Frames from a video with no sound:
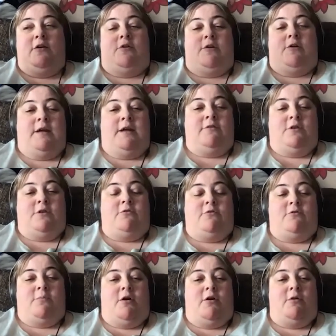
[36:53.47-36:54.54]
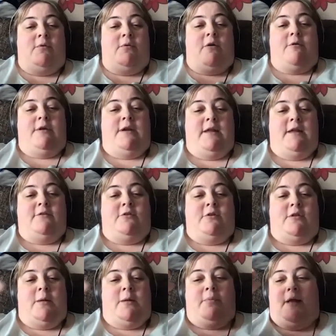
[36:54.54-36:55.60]
or I need to do tomorrow, or I need to
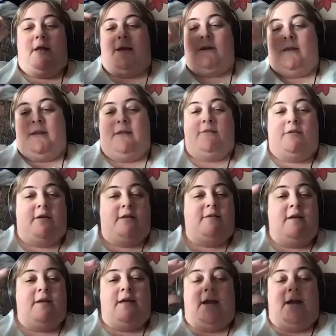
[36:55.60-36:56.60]
do that plan, I need to this,